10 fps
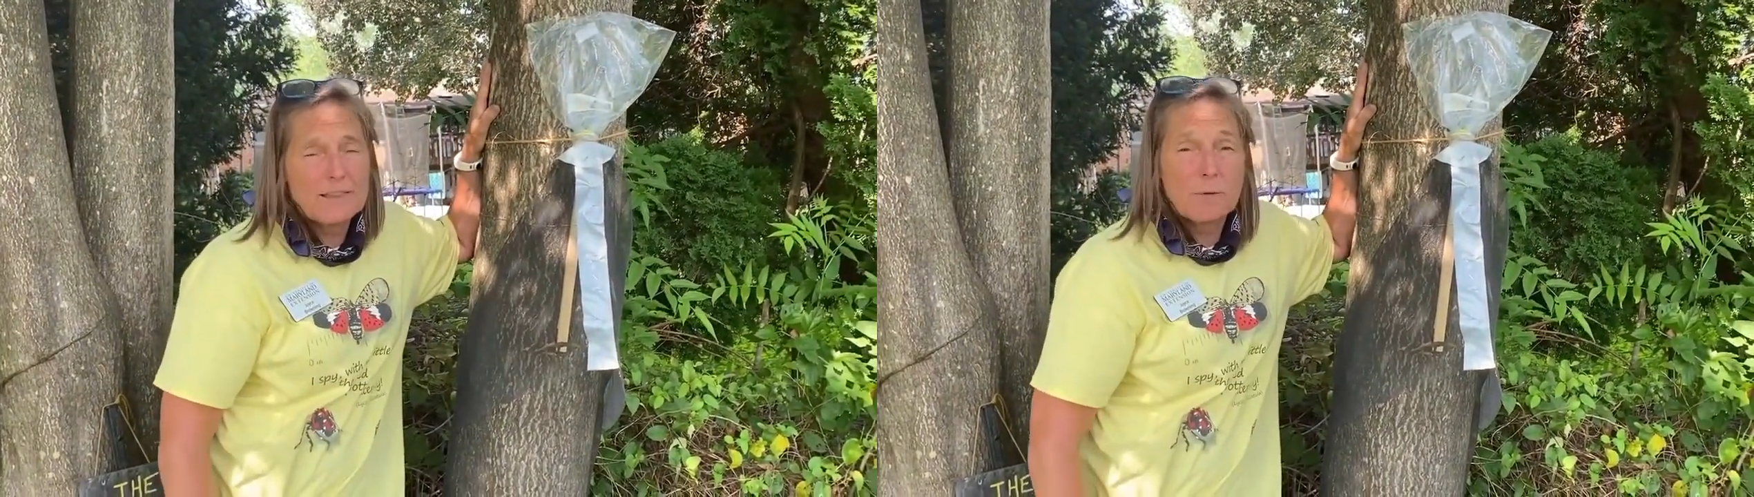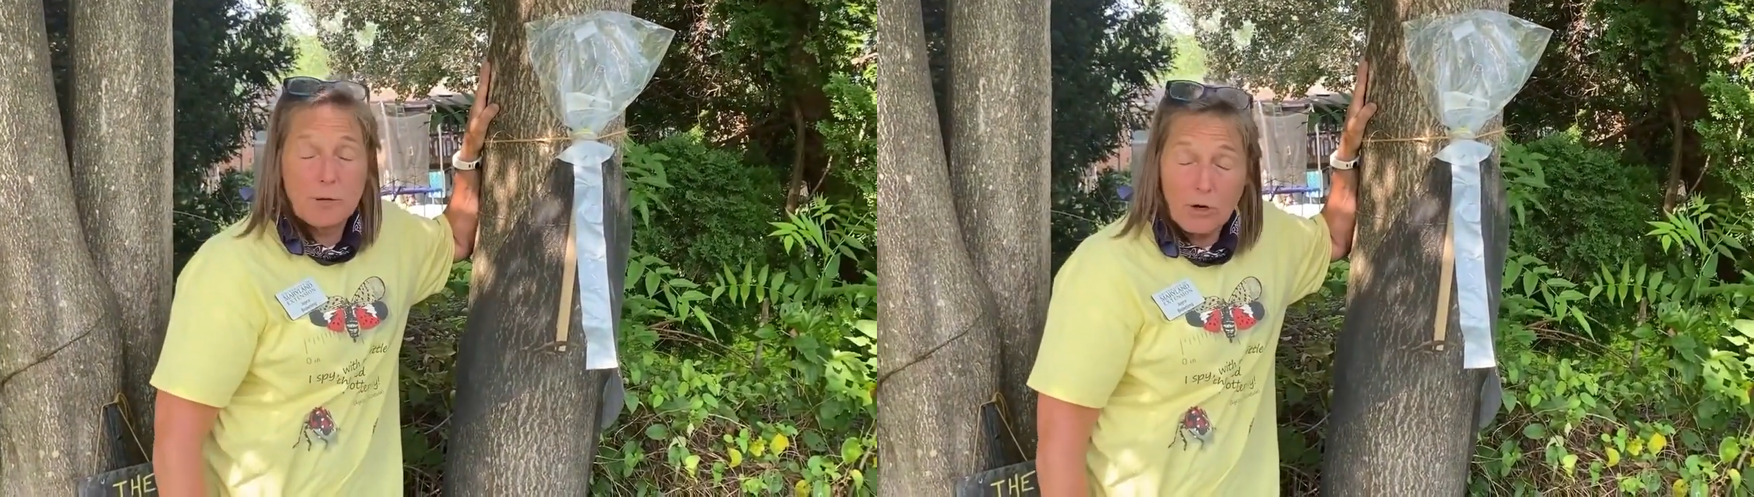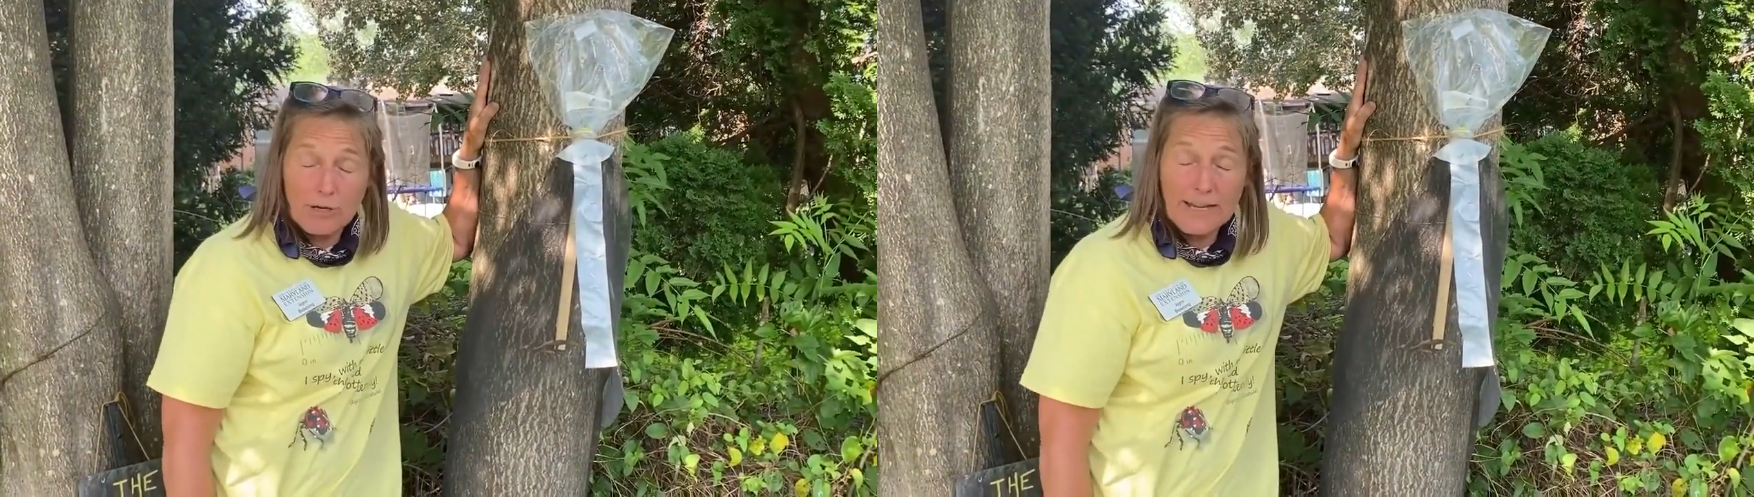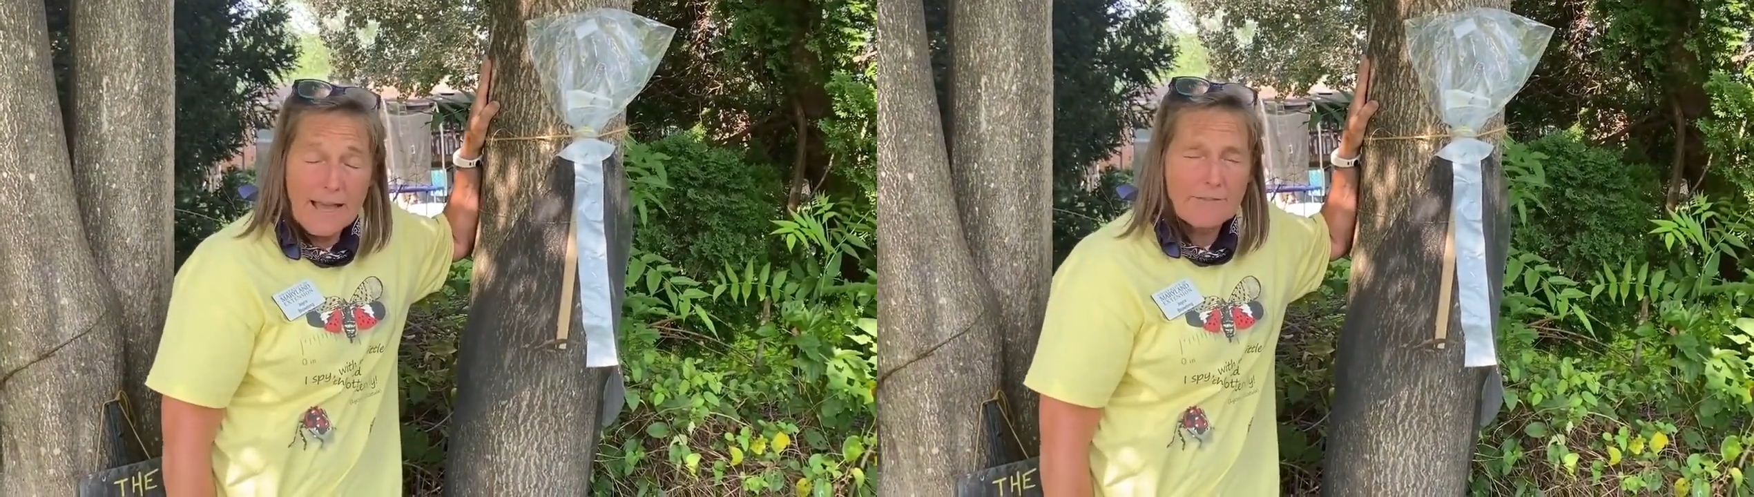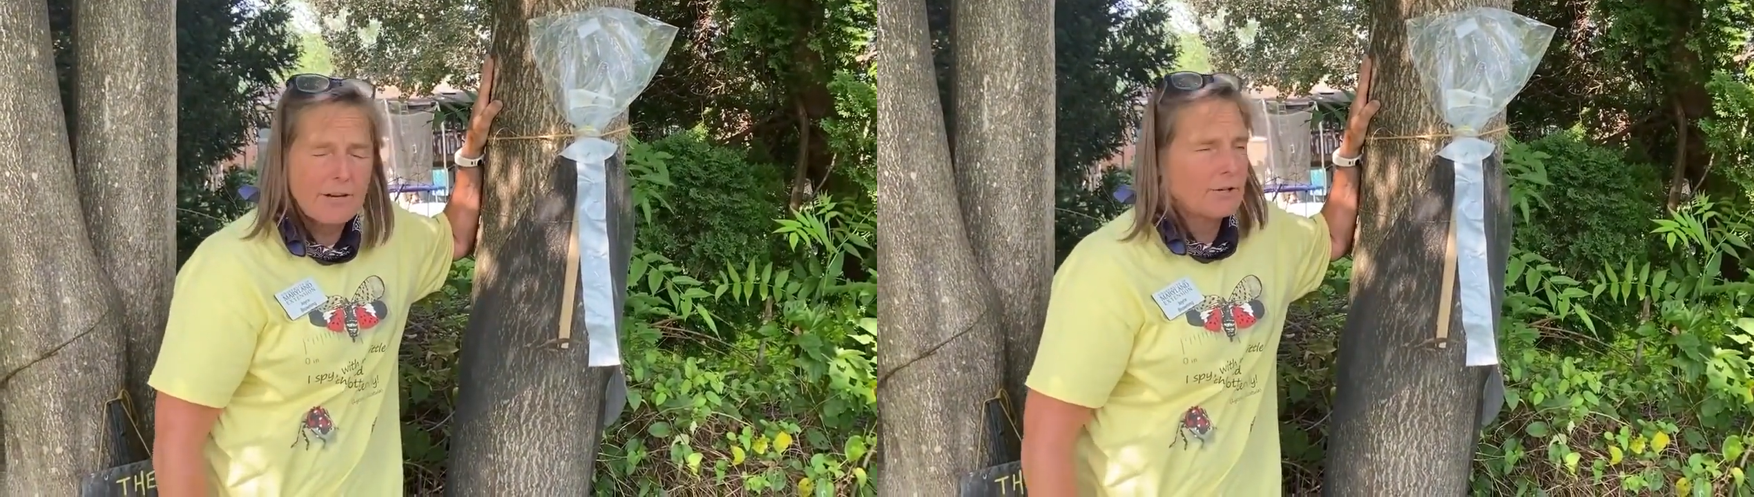that we already
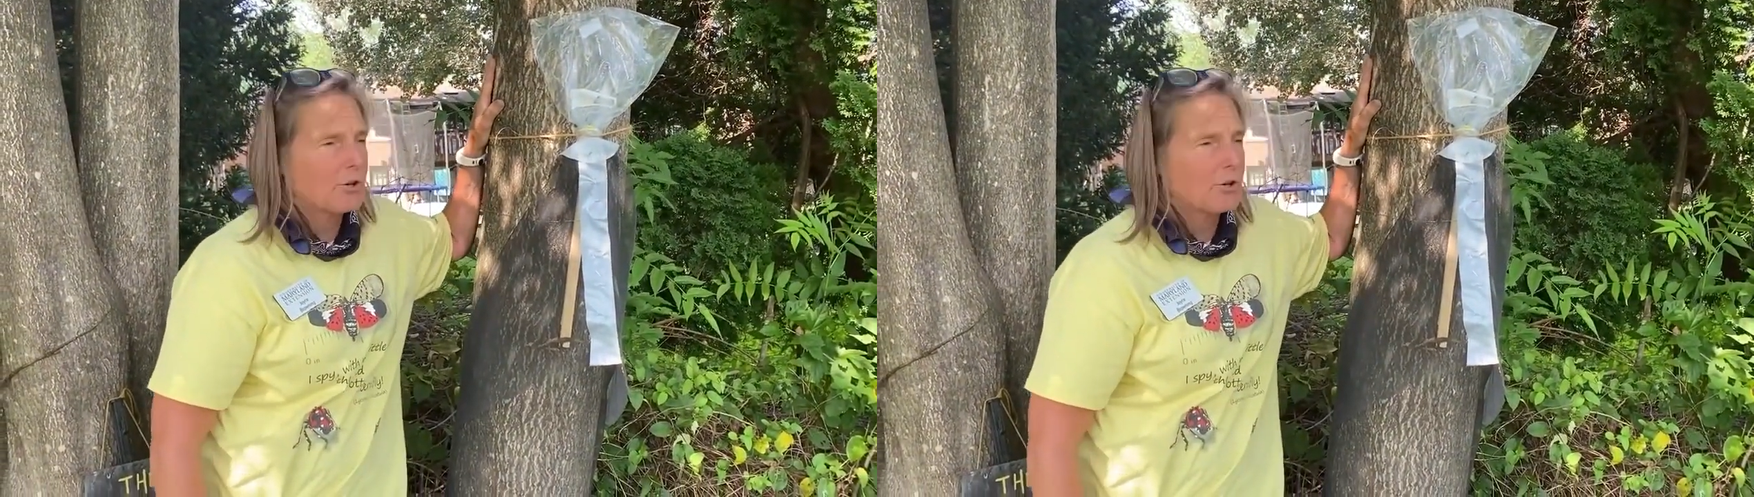have in our